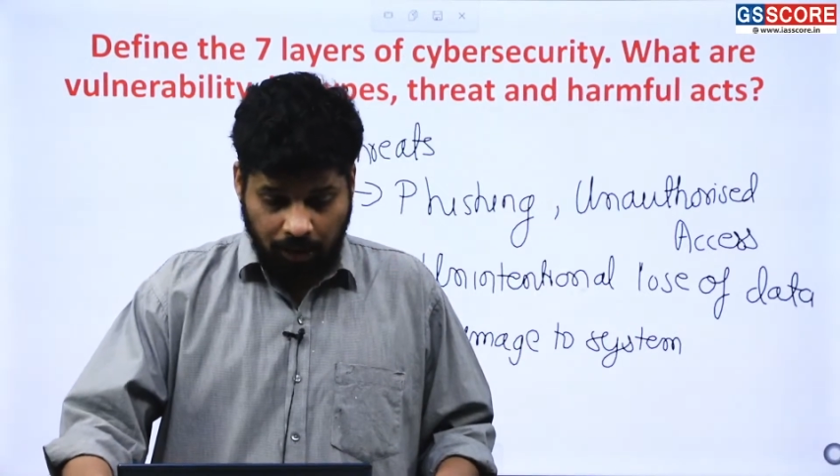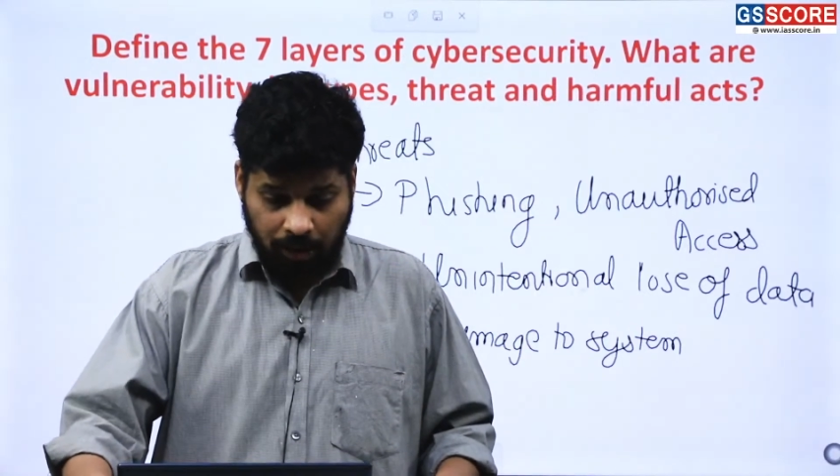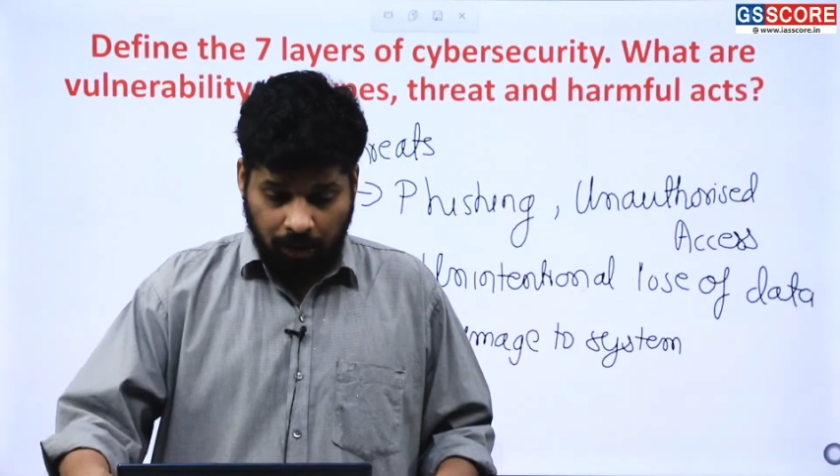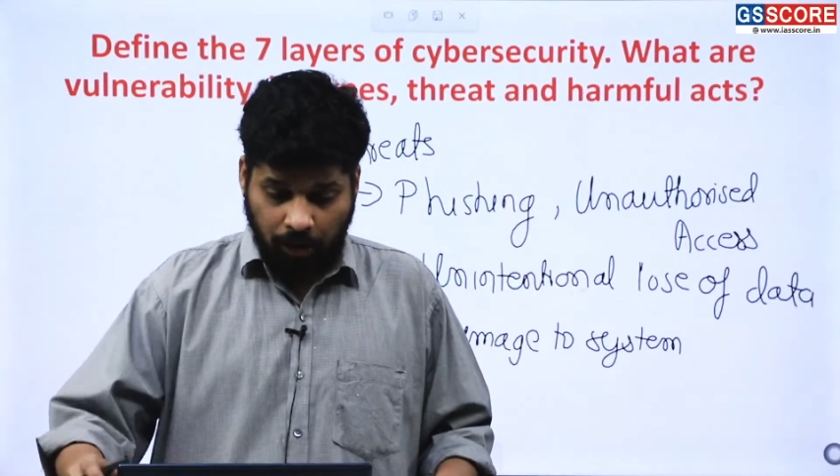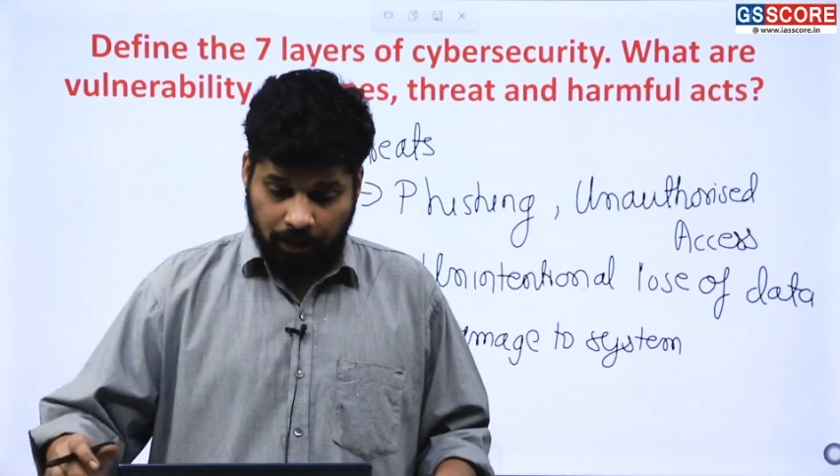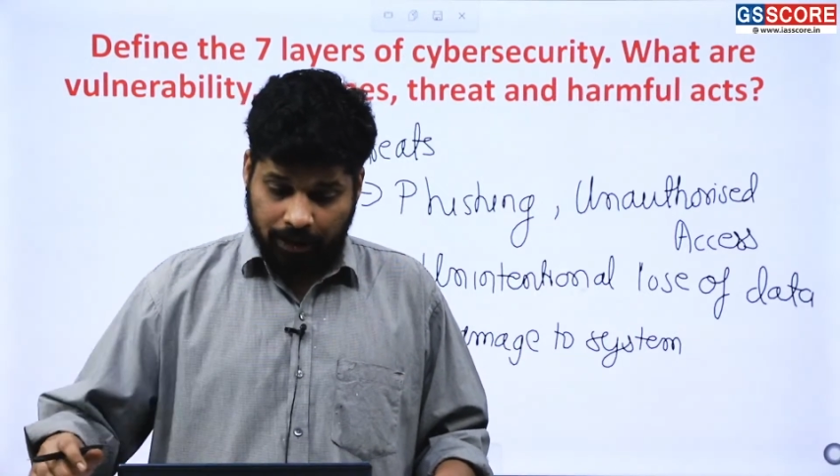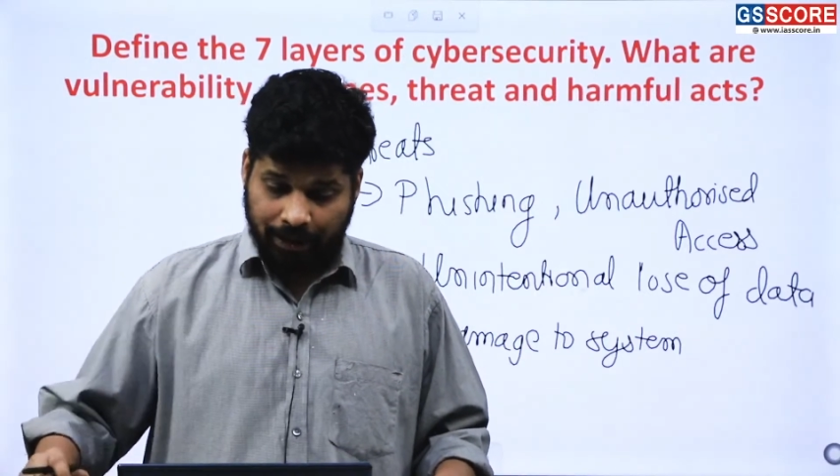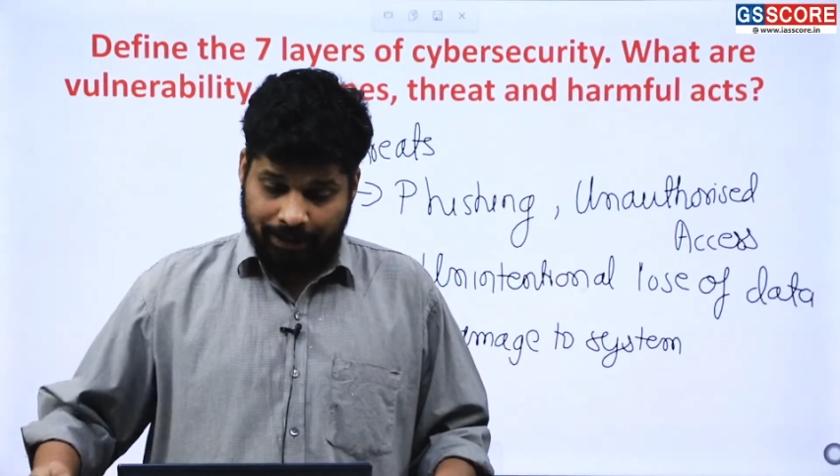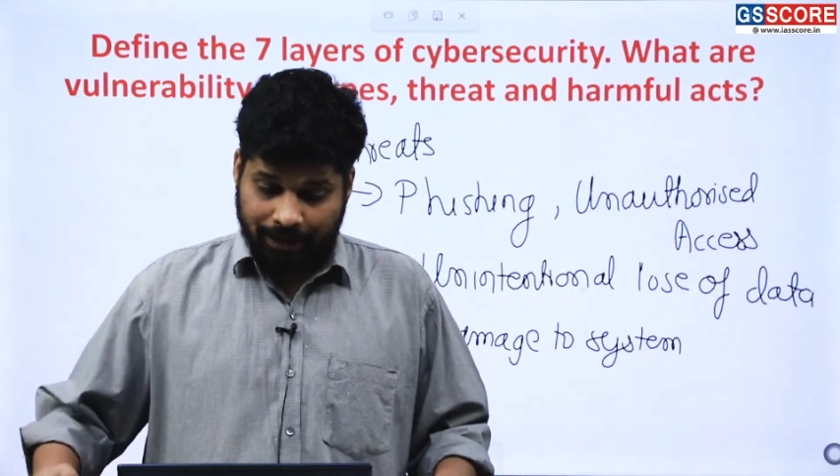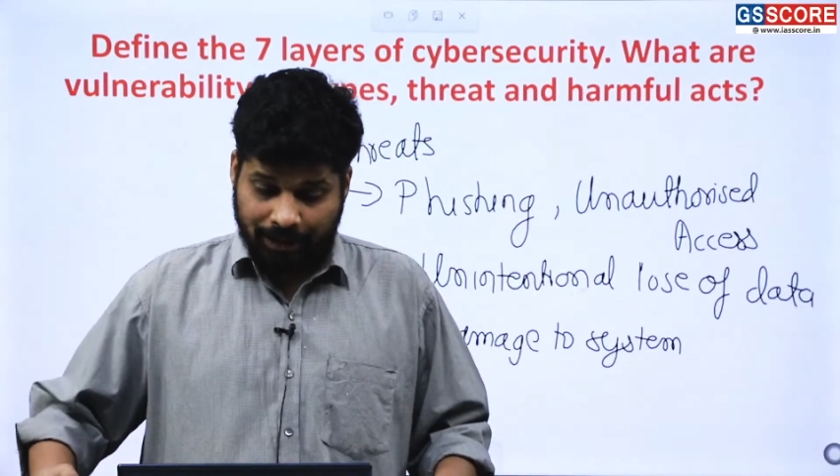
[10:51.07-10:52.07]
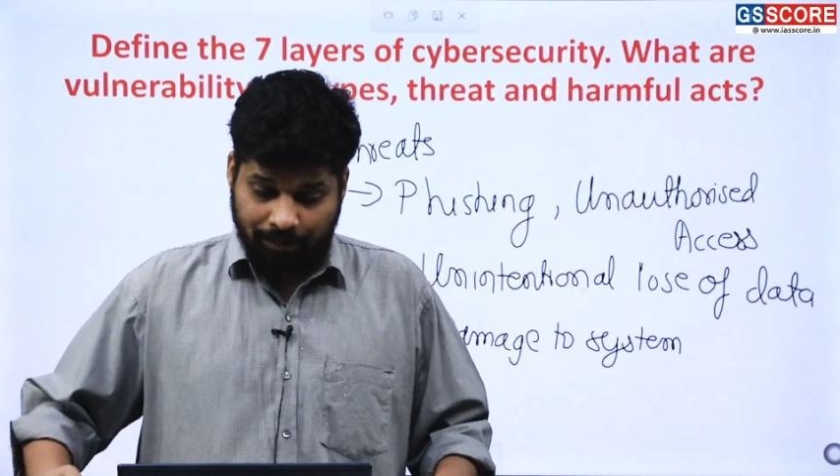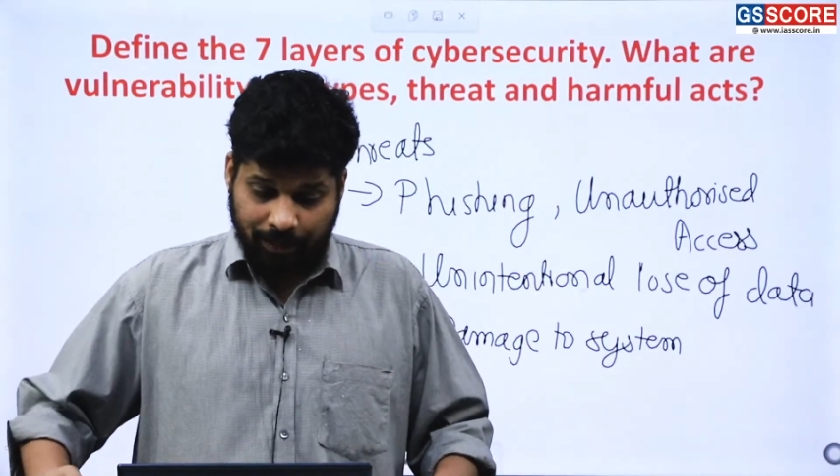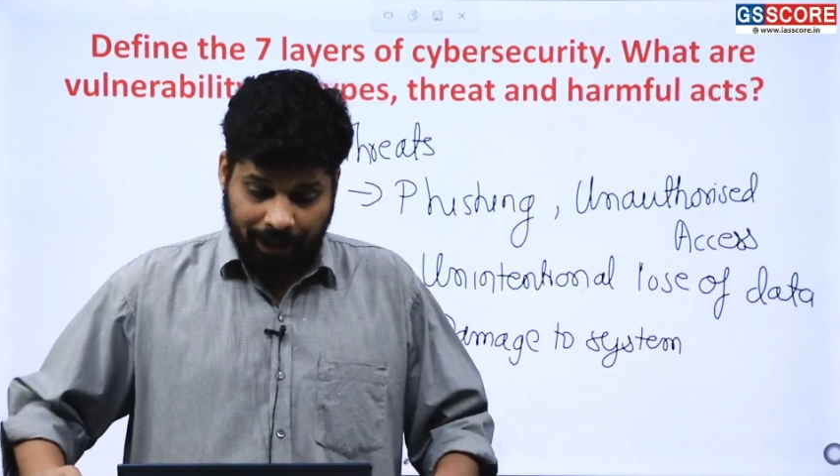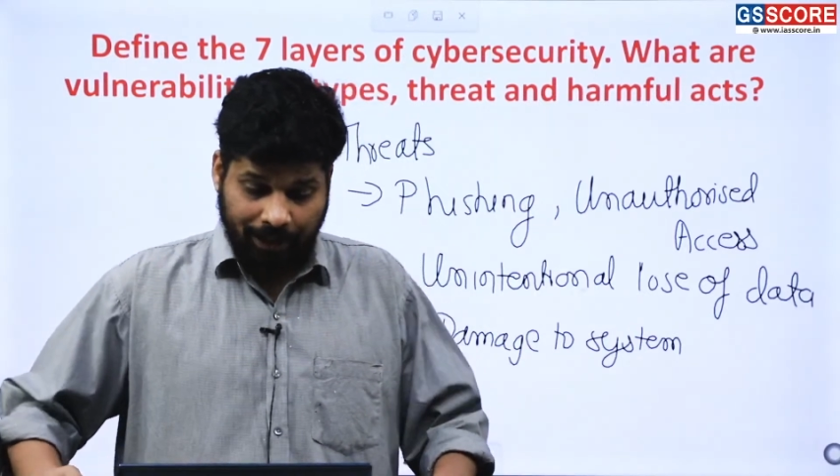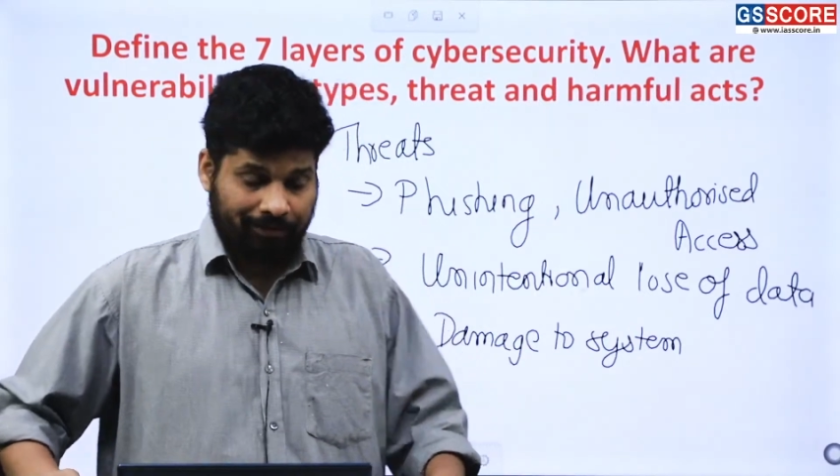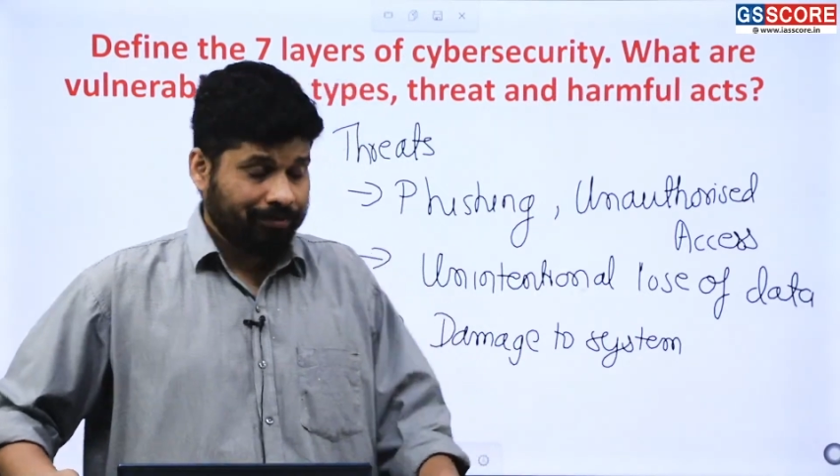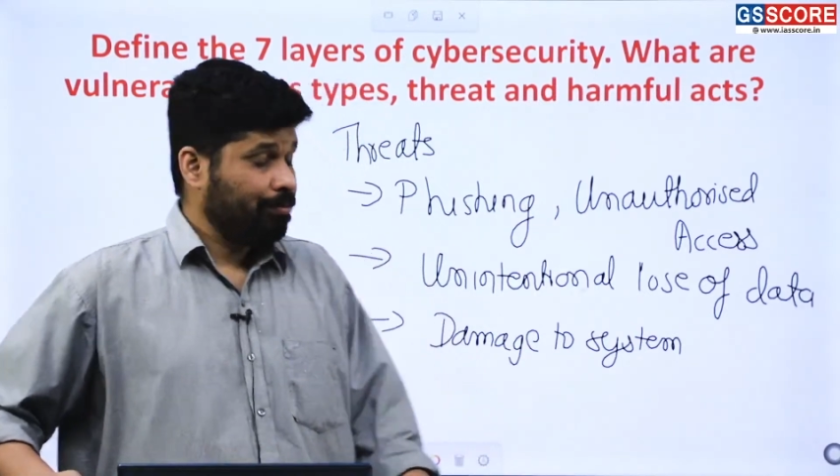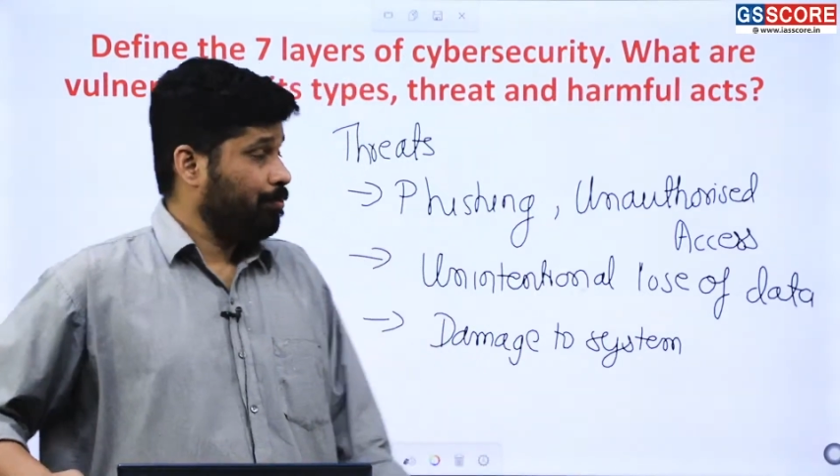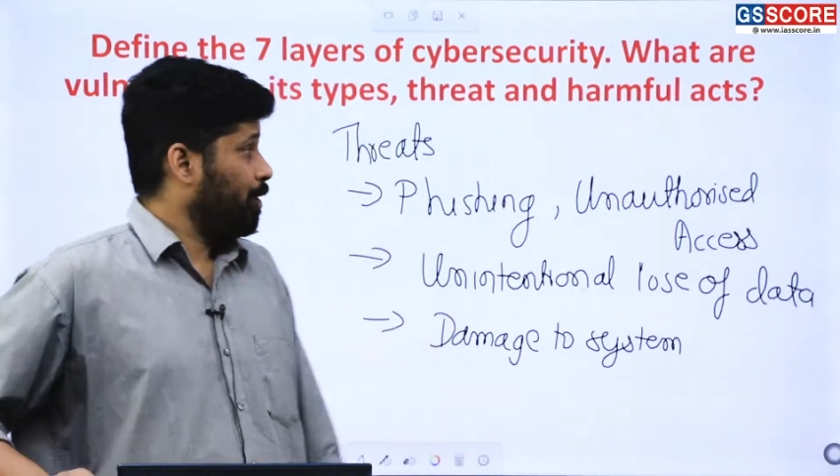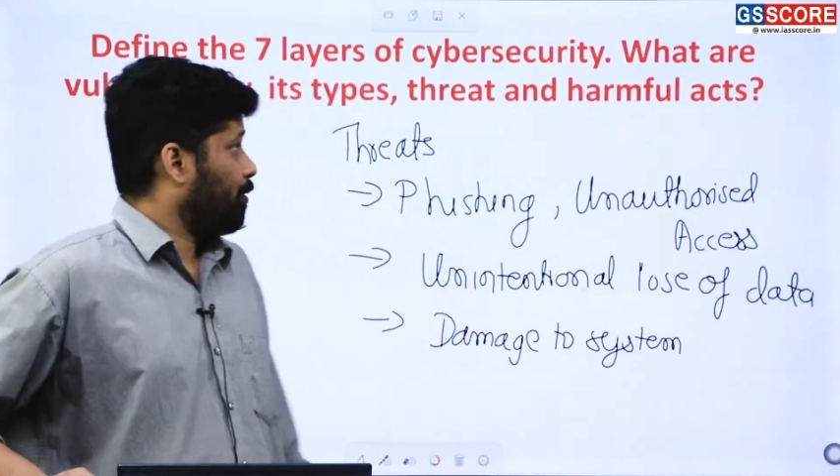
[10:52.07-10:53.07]
organization may have
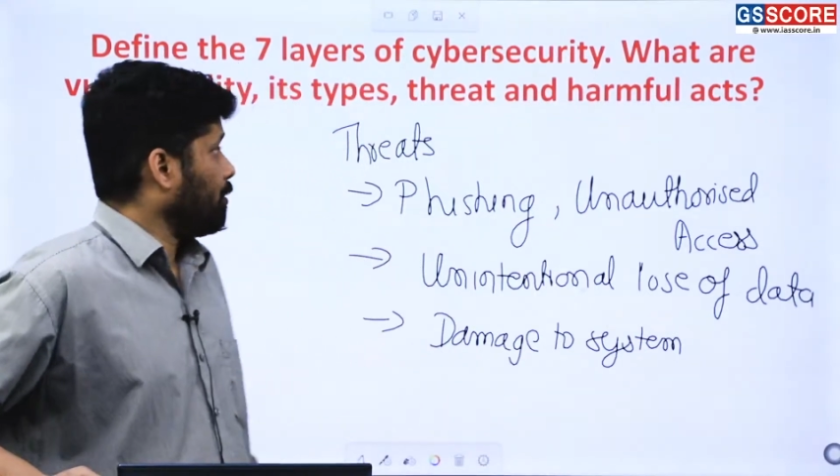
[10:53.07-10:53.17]
because